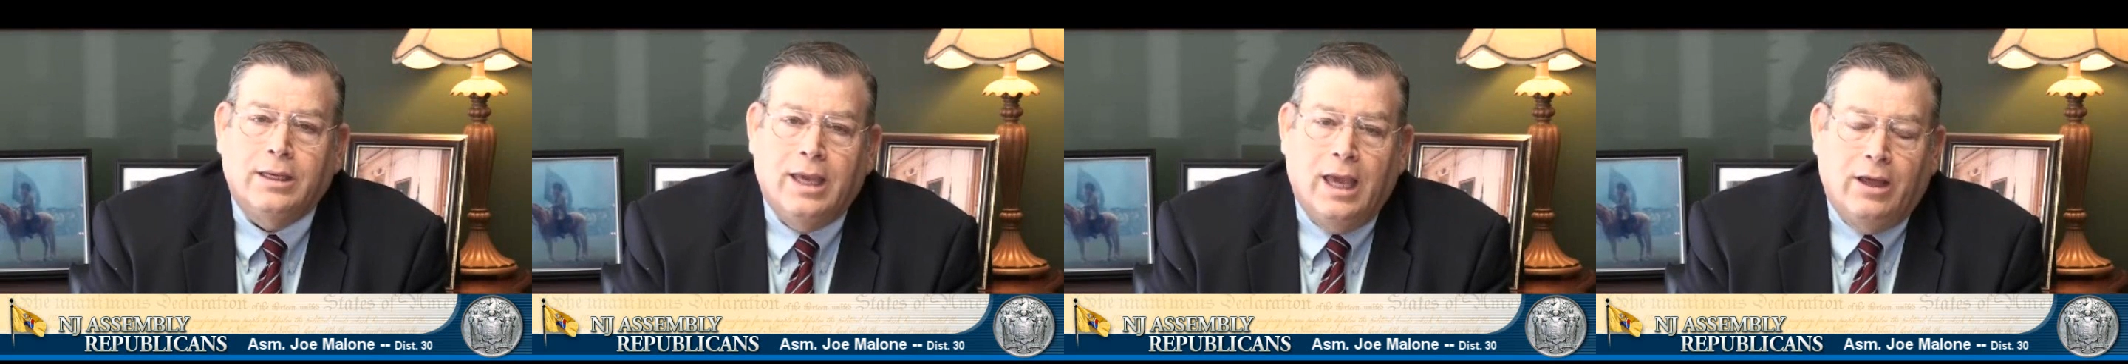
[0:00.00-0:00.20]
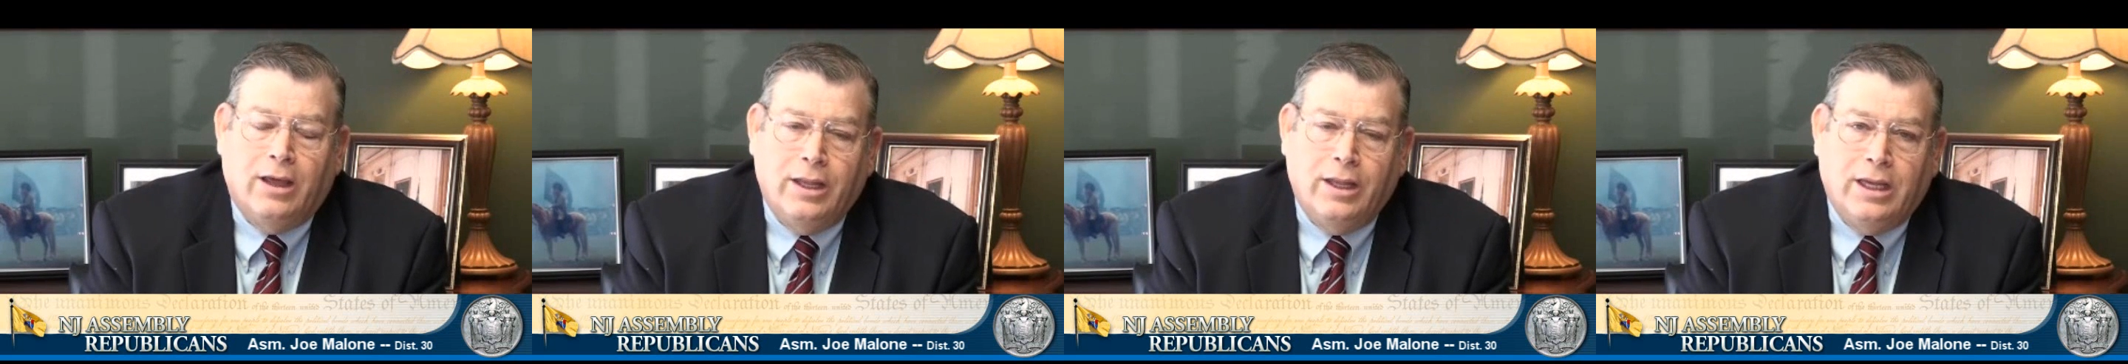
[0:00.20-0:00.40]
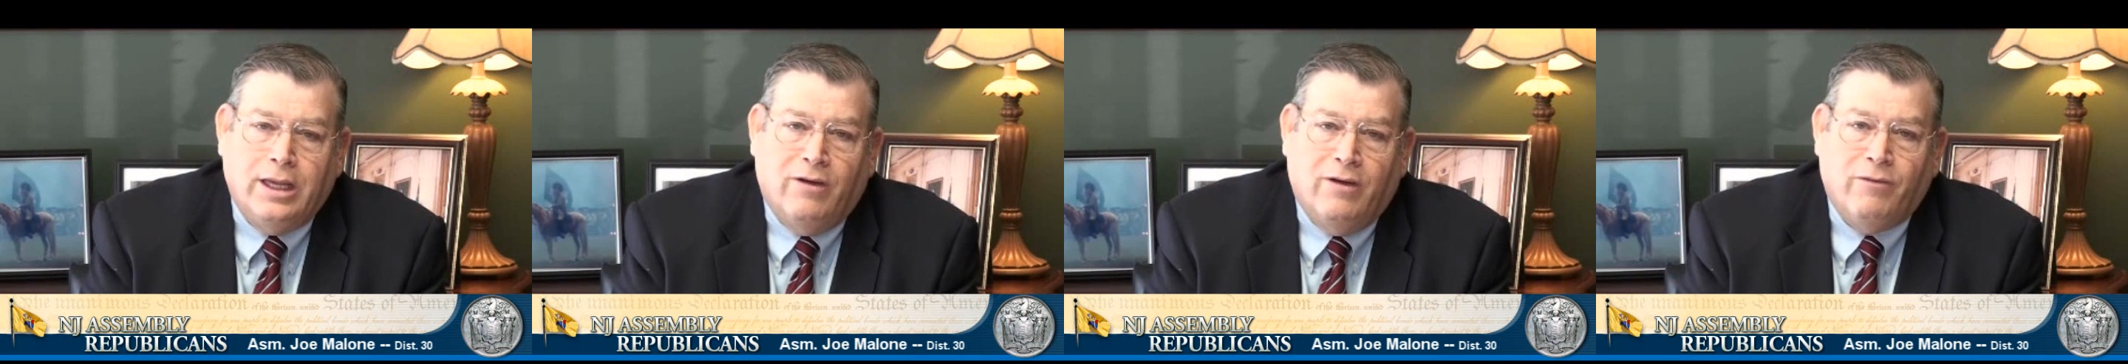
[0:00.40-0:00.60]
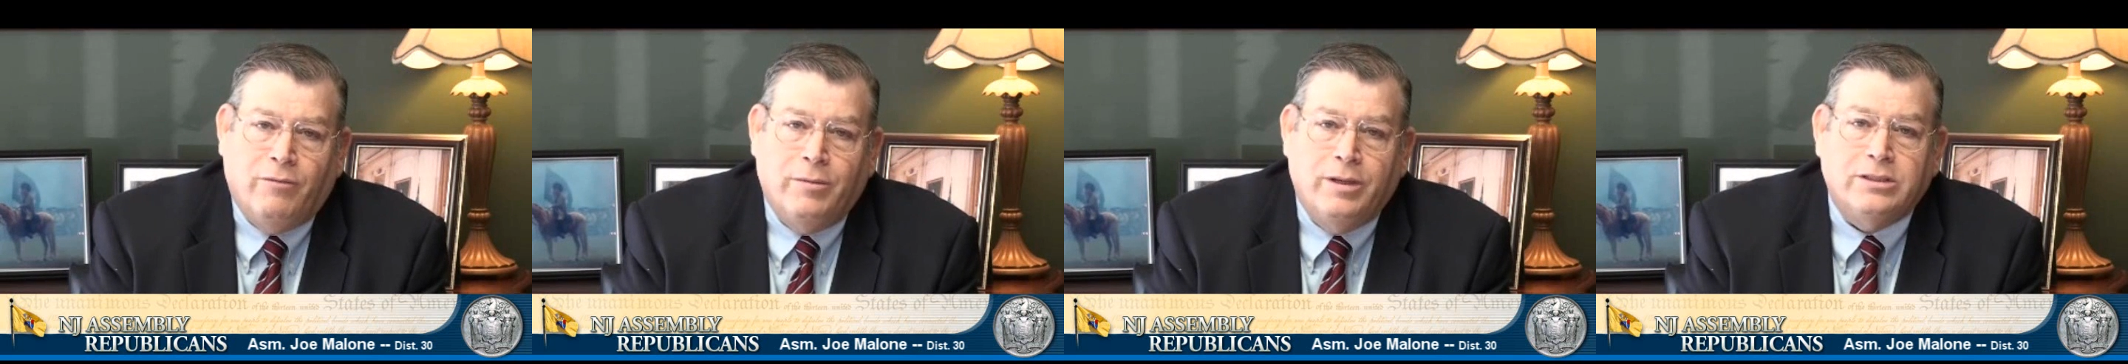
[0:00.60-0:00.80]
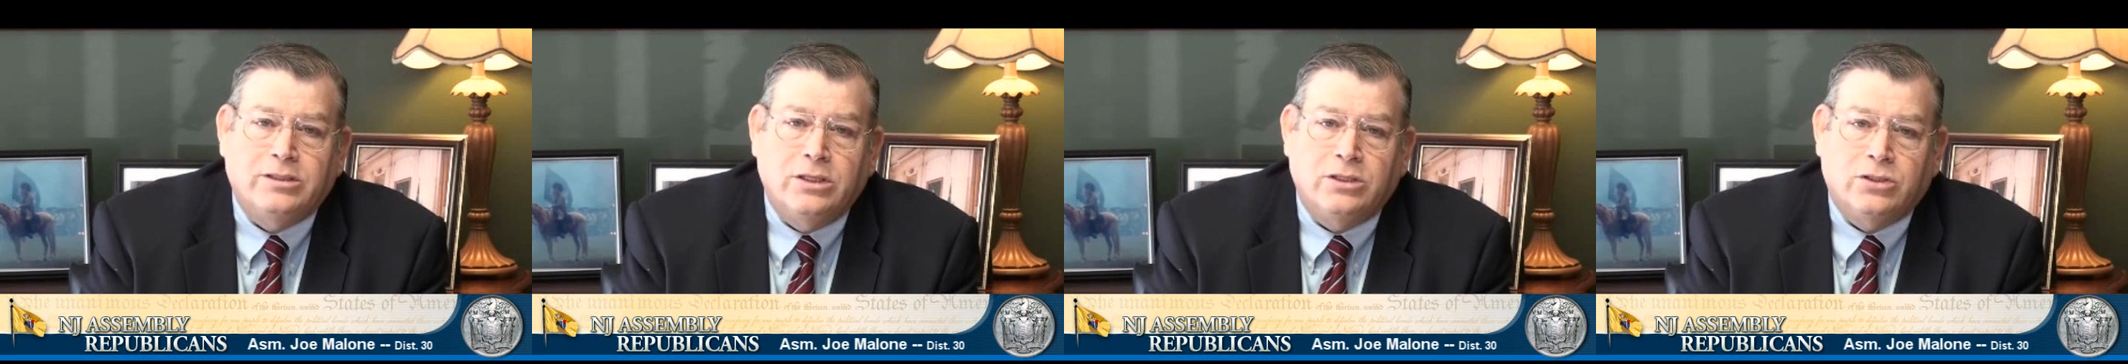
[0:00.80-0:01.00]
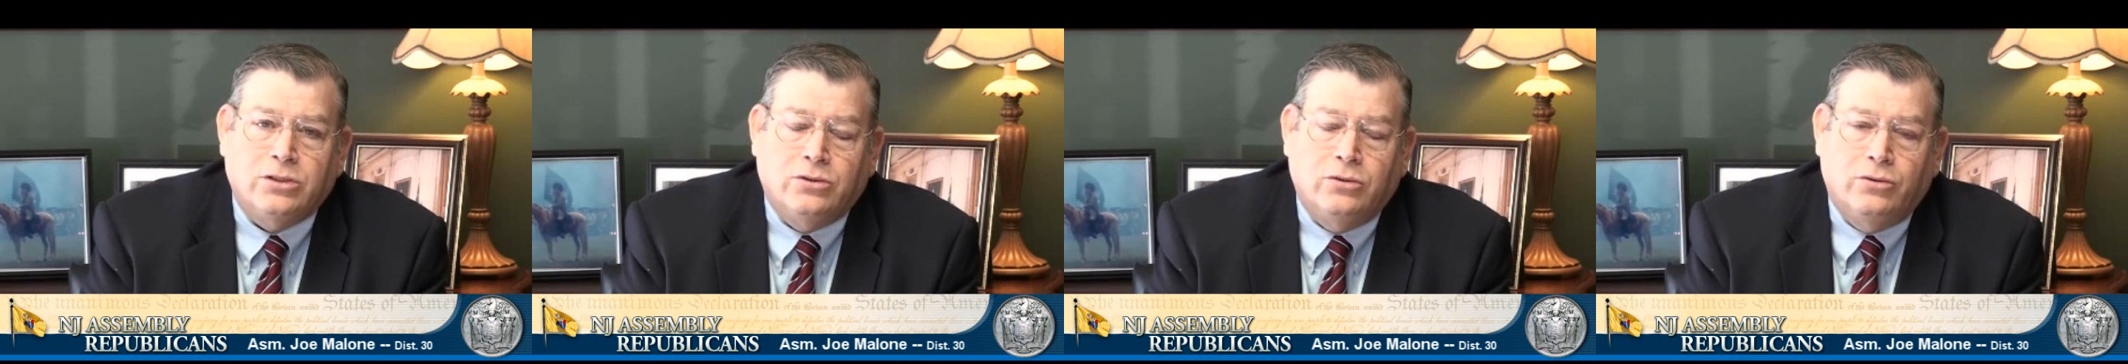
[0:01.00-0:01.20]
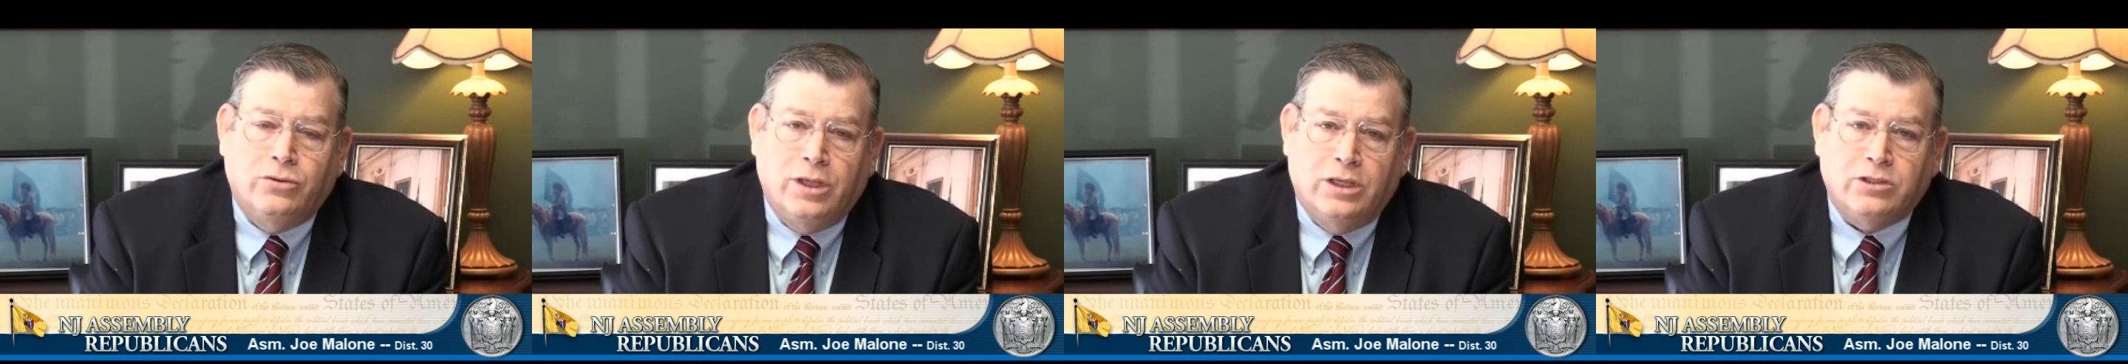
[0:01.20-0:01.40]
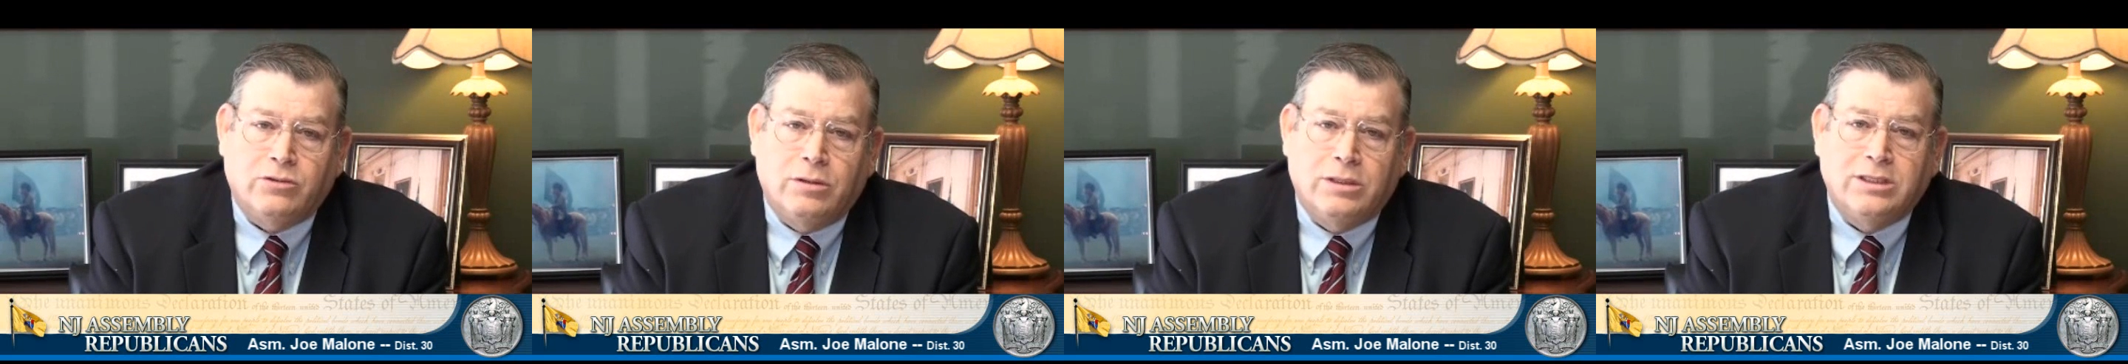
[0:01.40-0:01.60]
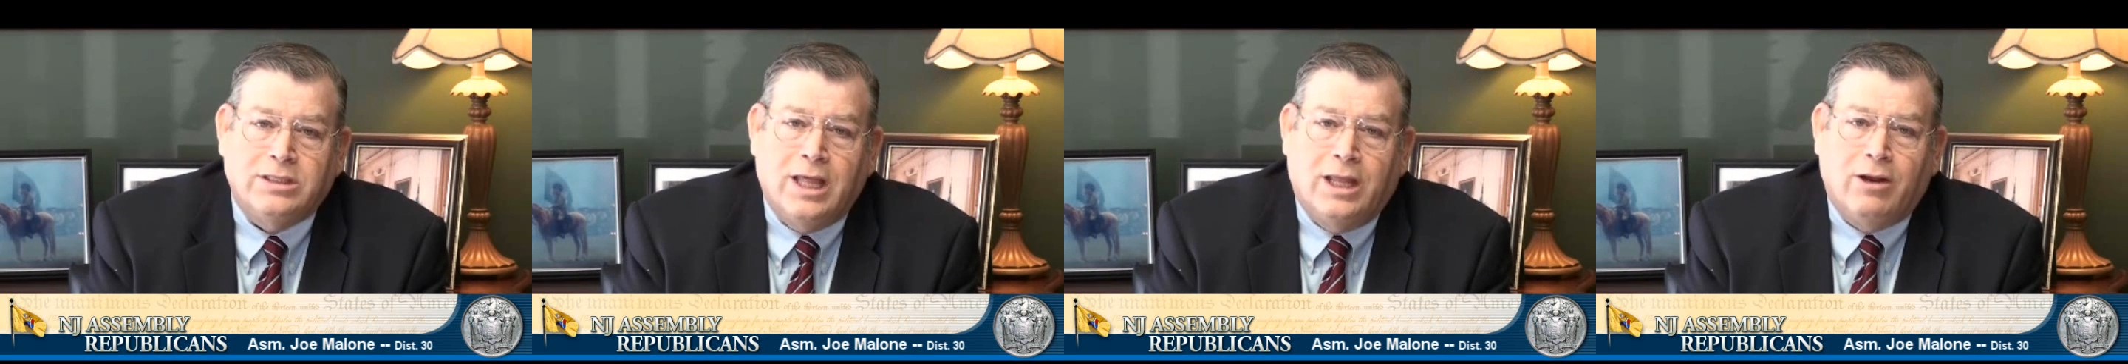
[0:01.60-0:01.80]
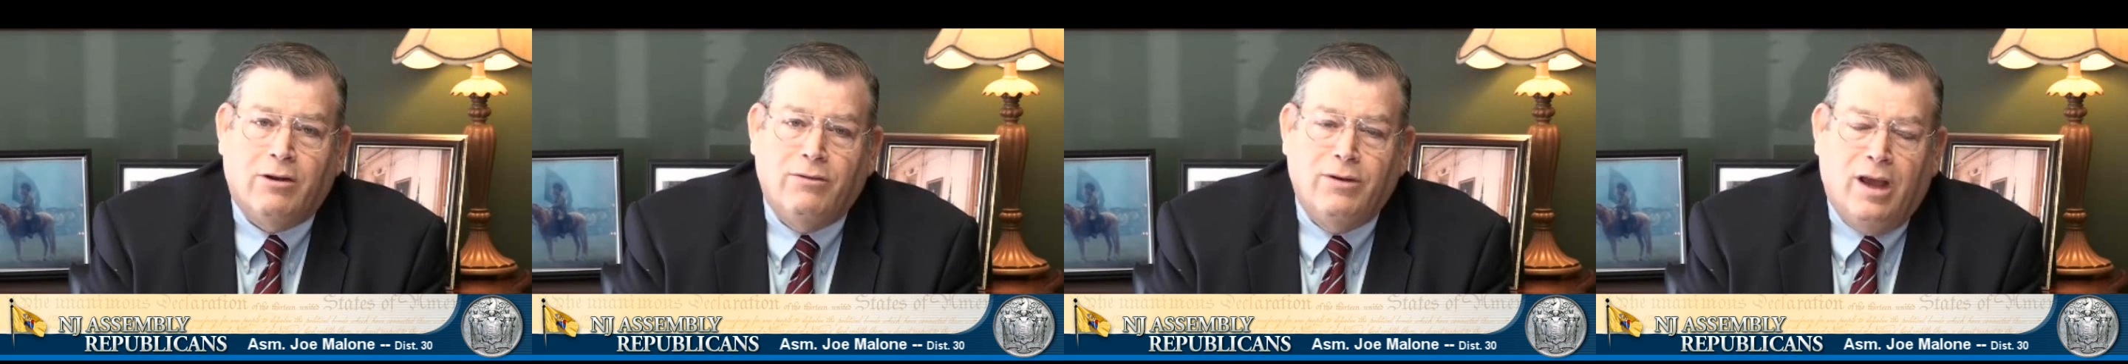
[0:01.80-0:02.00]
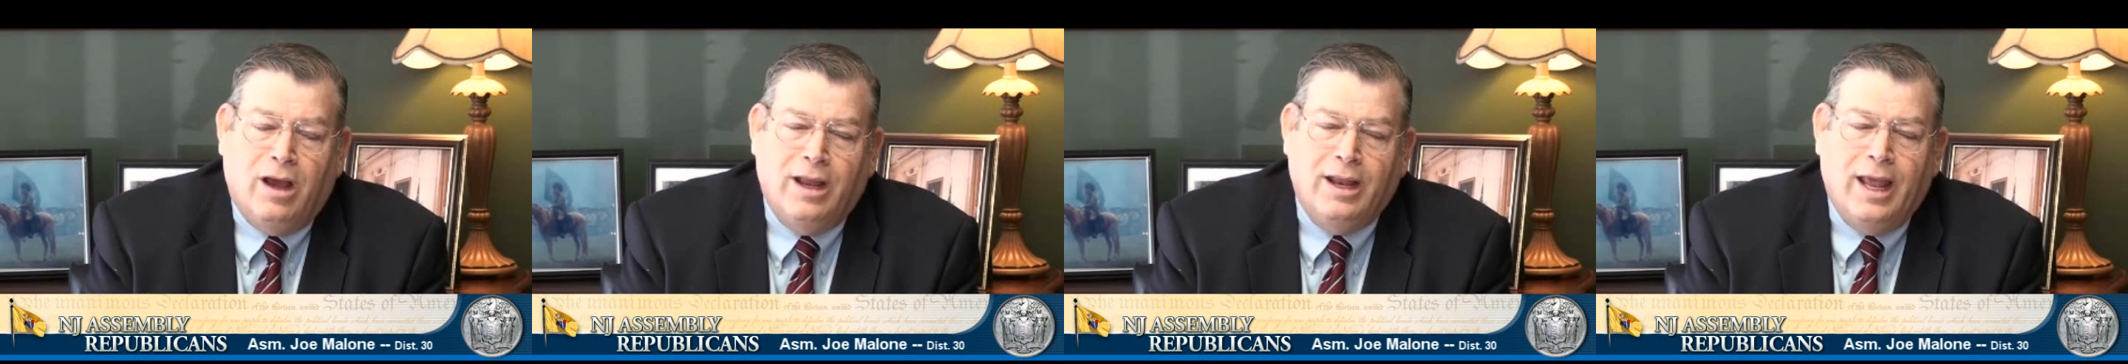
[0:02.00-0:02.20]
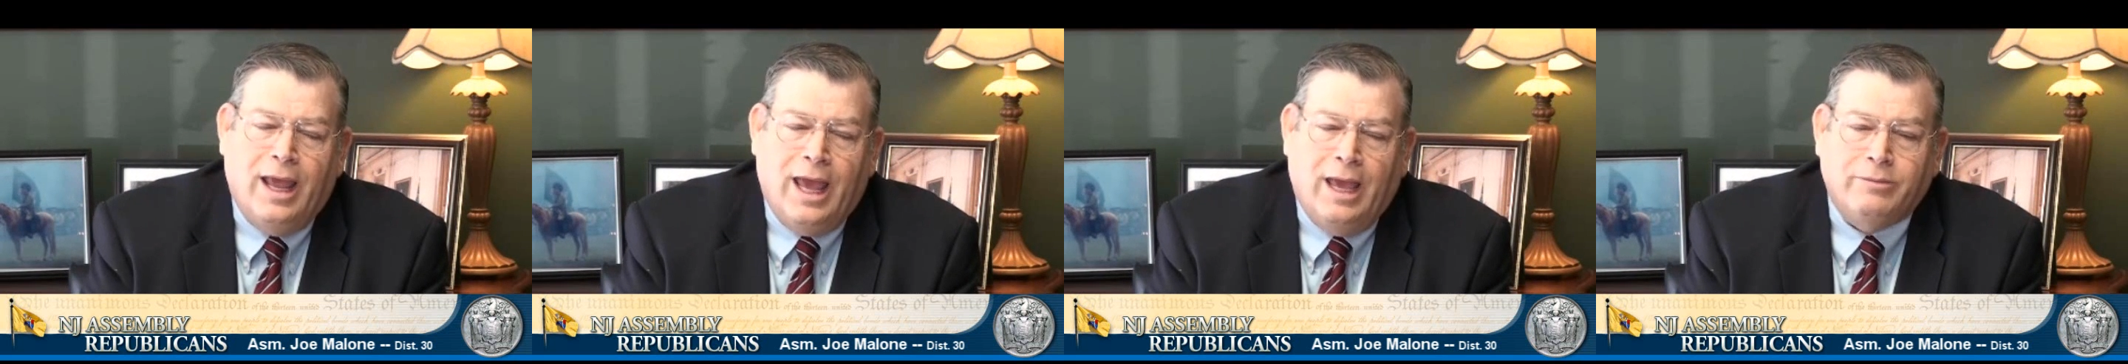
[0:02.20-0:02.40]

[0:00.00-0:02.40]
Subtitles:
county governments, and school districts that are not